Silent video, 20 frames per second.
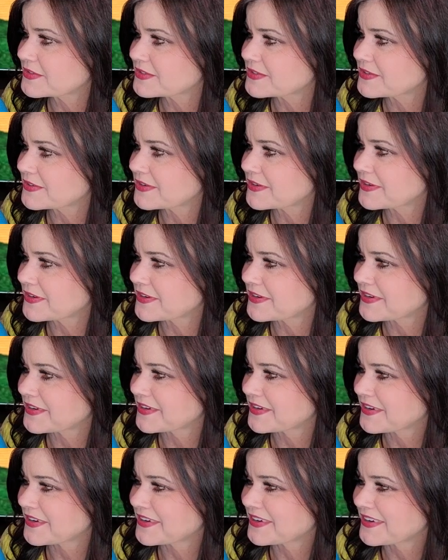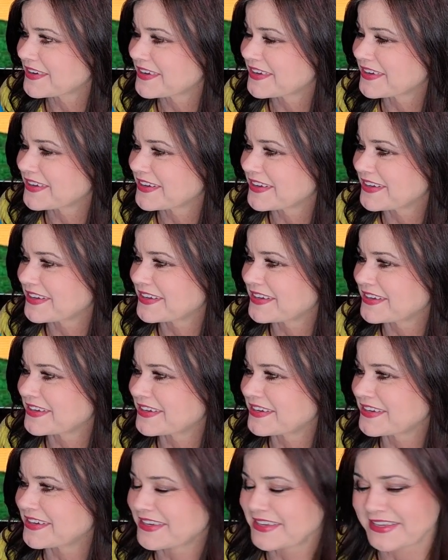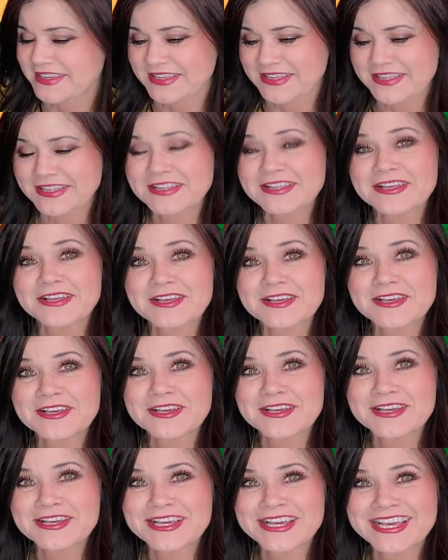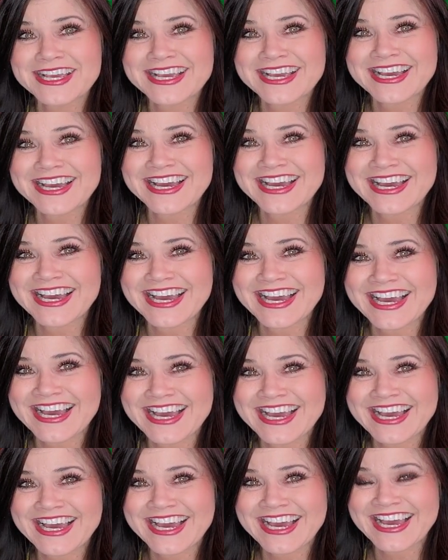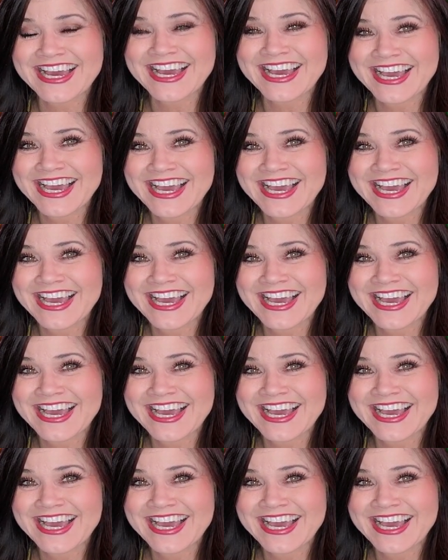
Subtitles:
[no speech]